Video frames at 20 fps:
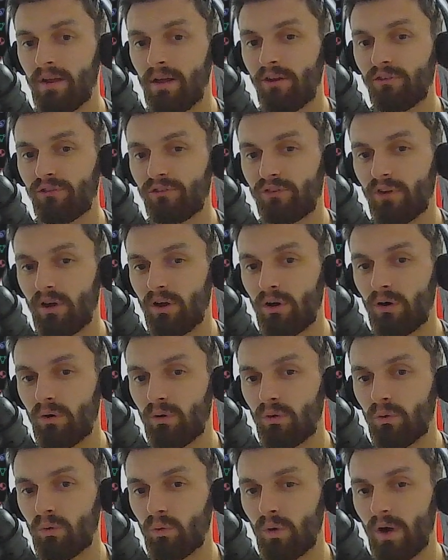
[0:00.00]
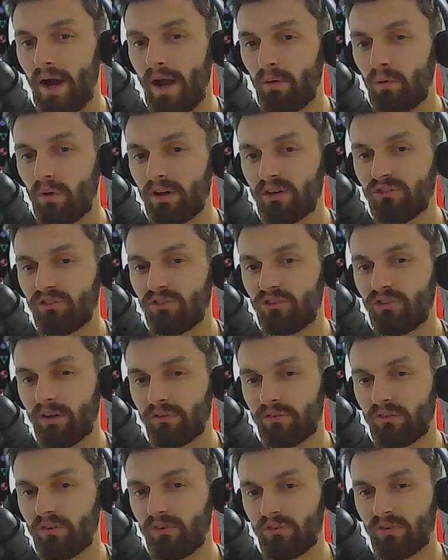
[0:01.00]
So I want
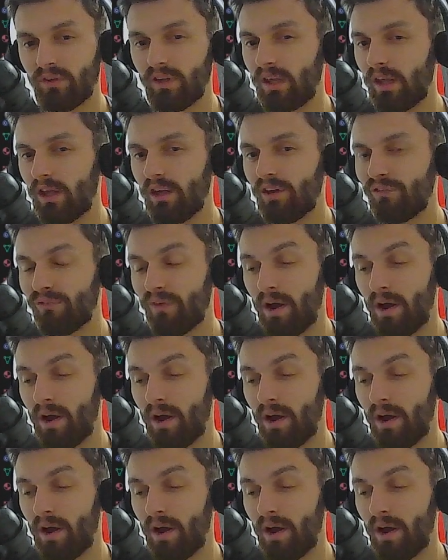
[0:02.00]
just to see if